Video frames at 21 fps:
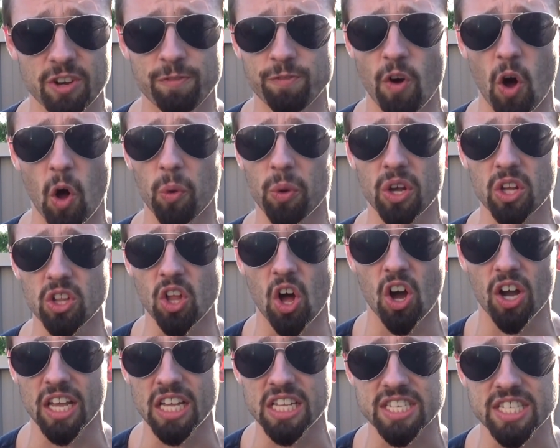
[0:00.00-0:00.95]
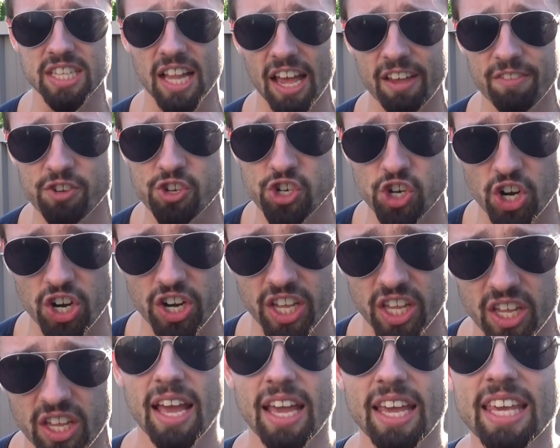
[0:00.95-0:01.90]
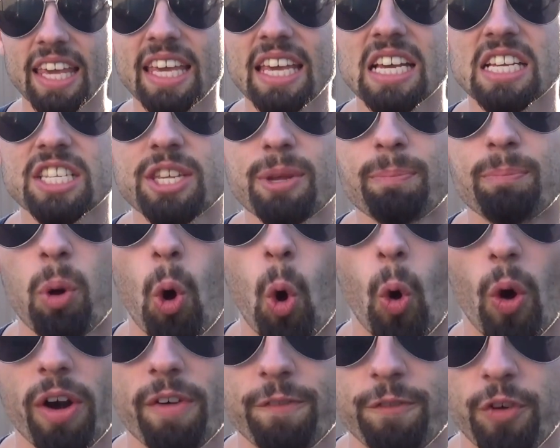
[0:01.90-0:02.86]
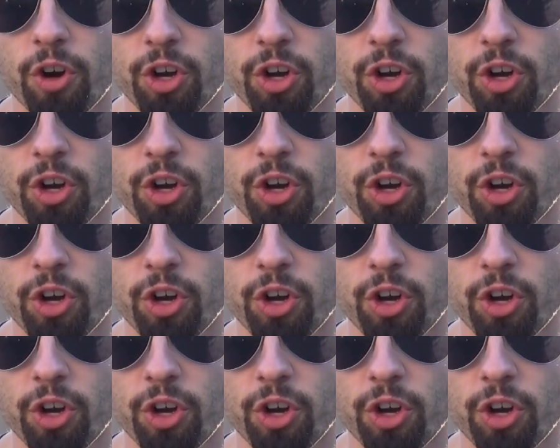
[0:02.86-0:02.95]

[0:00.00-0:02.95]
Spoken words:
and following along his life journey. He is important